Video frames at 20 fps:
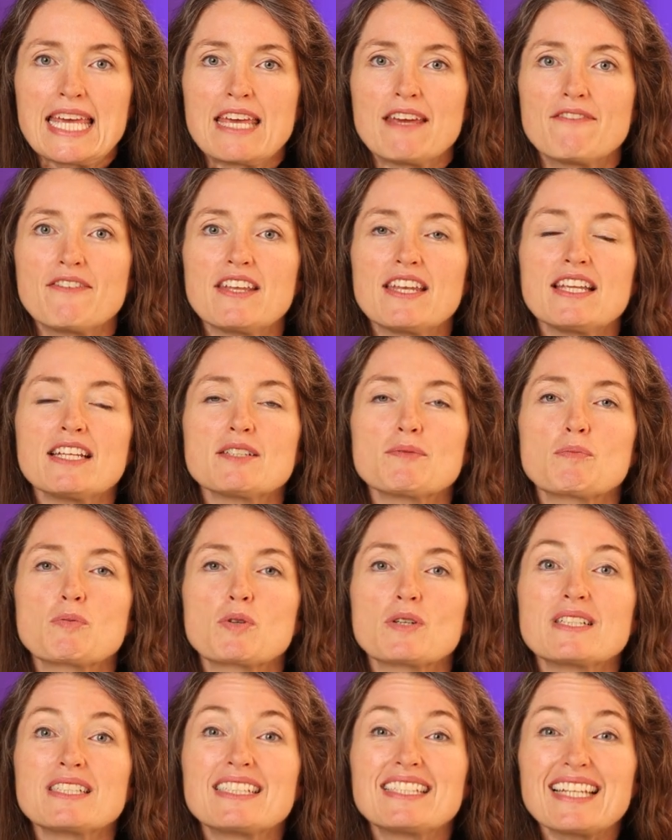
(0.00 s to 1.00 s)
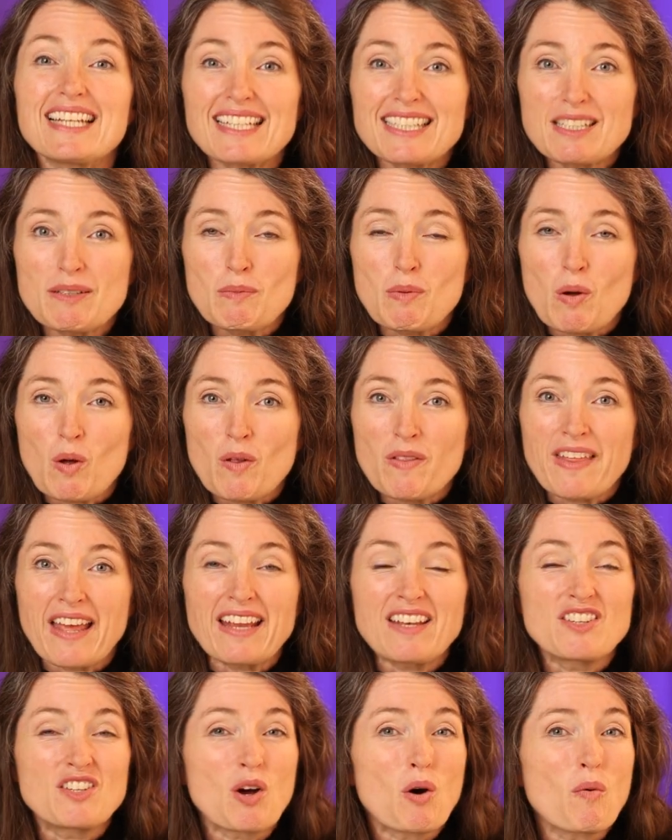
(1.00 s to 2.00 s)
If it is predictable,
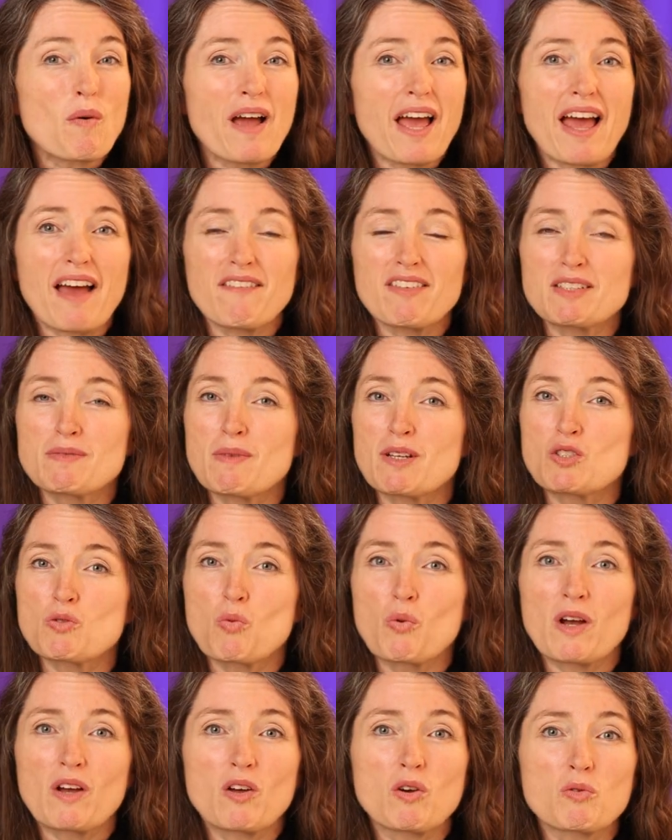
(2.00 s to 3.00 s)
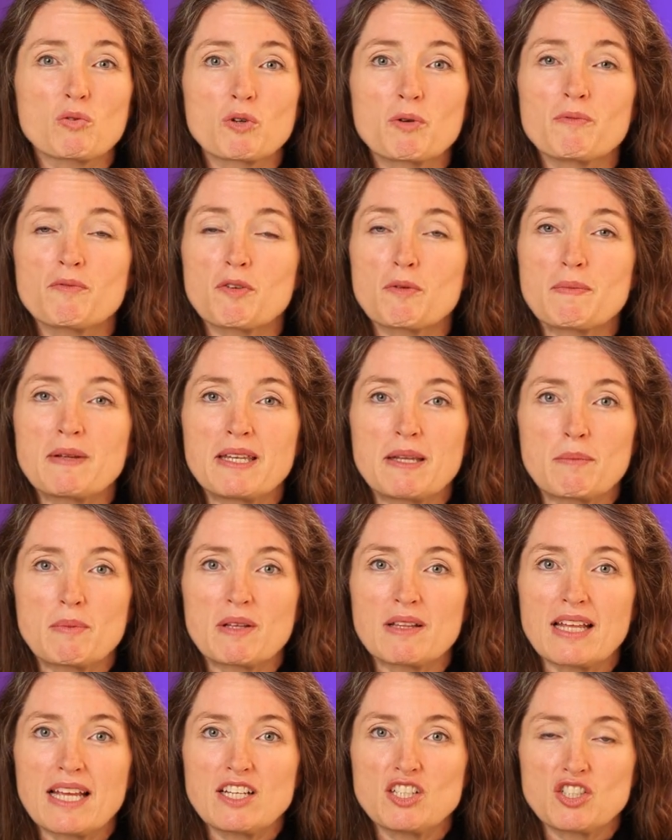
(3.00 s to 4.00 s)
they don't have as much wiggle room for
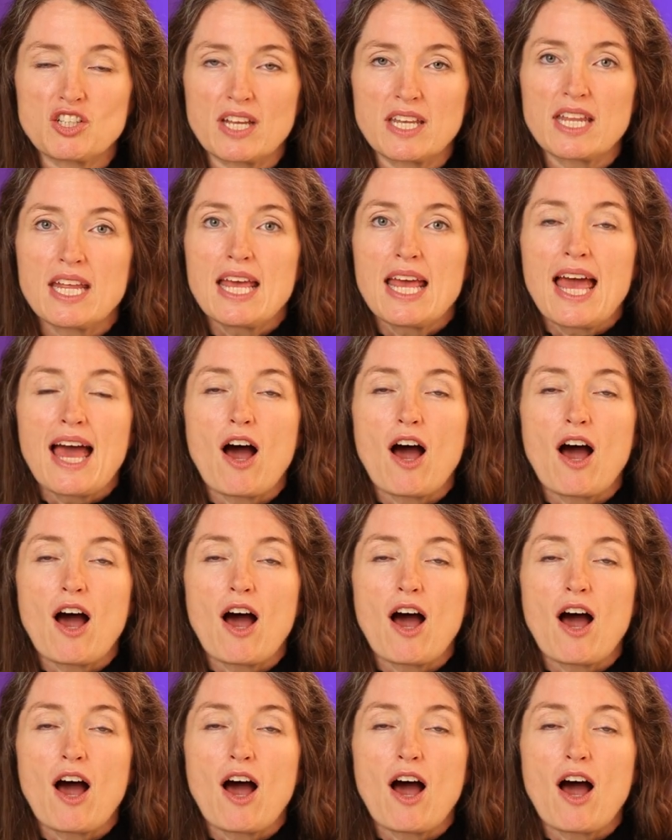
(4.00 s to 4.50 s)
manipulation.